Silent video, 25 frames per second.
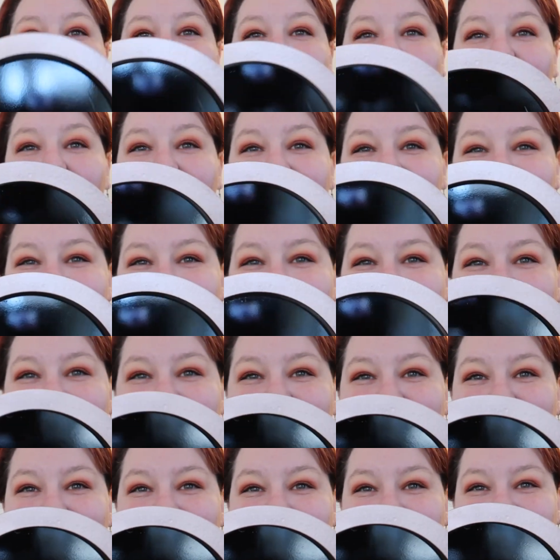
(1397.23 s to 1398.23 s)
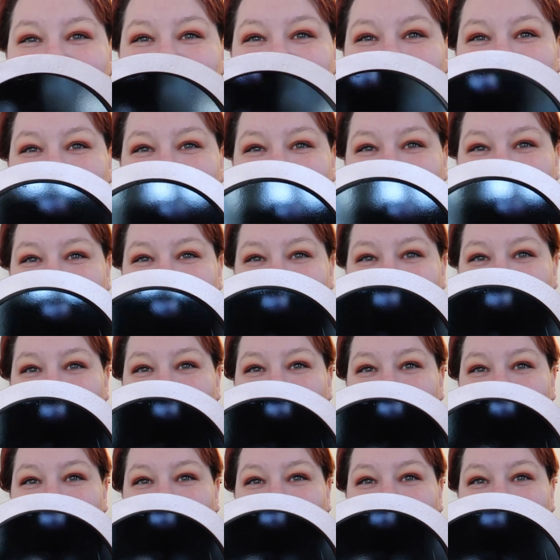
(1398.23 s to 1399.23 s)
I just can't get over this. This is so
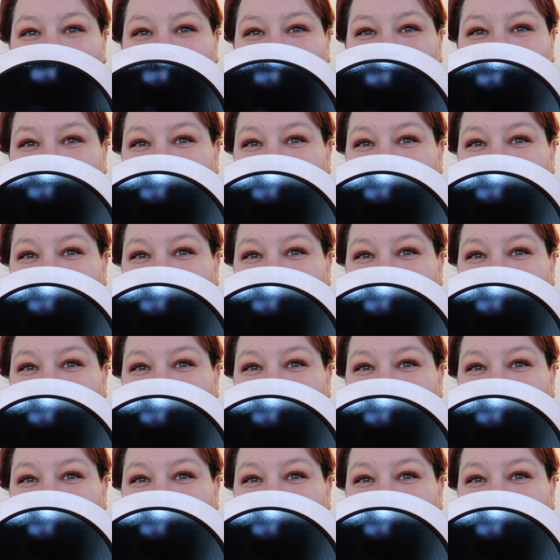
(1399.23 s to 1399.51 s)
pretty.